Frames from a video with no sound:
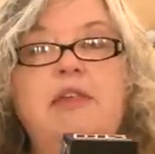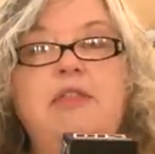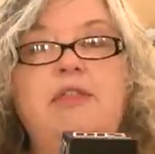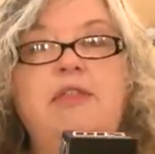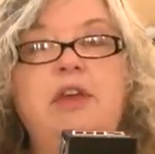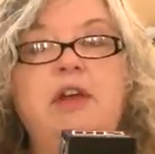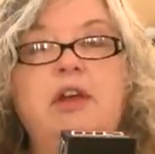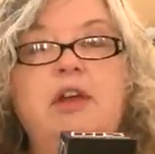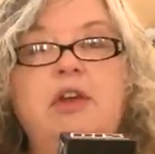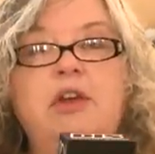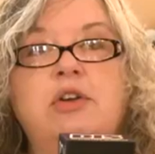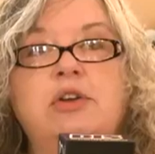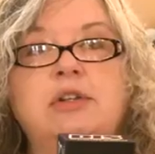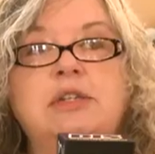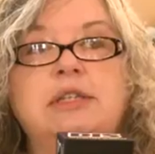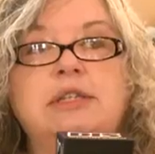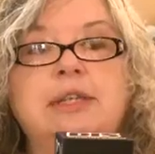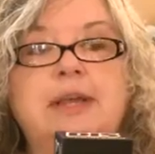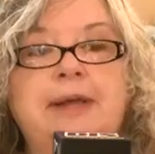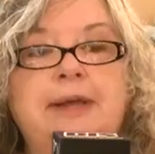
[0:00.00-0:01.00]

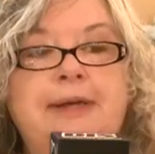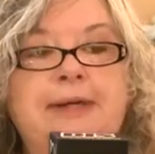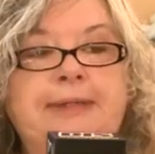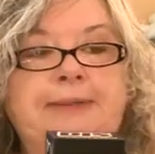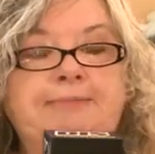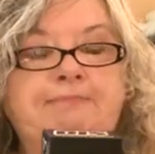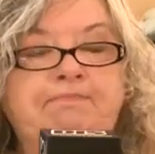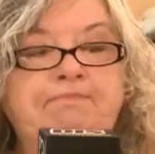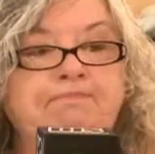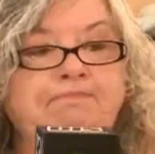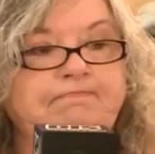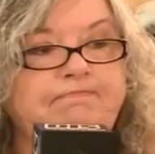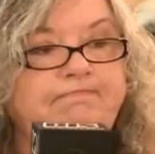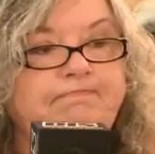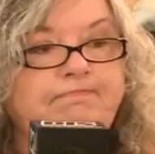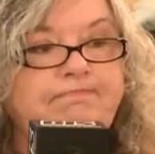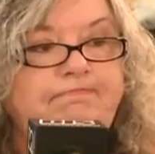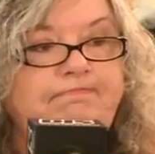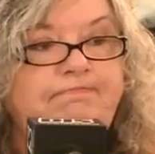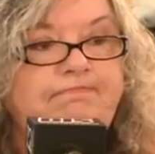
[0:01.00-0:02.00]
There's,
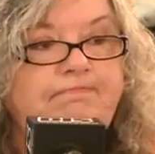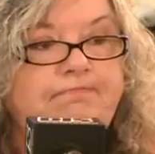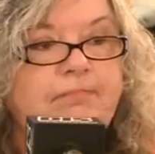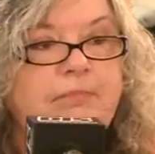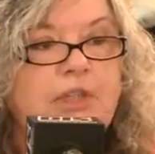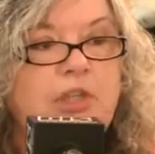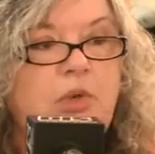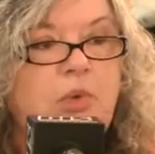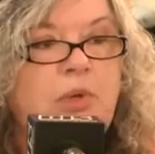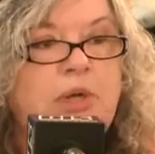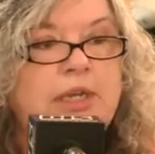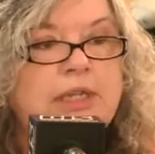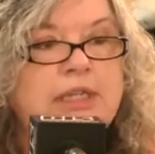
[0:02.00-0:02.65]
what